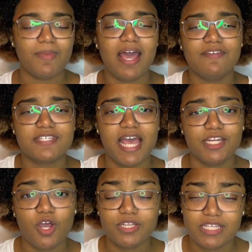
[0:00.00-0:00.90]
I
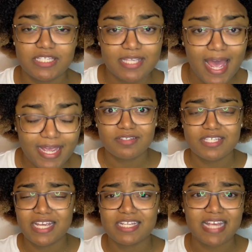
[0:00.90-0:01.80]
signed on this site
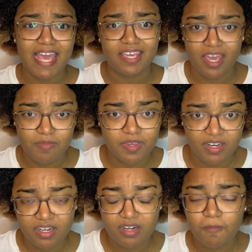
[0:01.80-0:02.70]
since I came
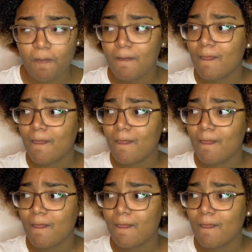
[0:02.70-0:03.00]
here,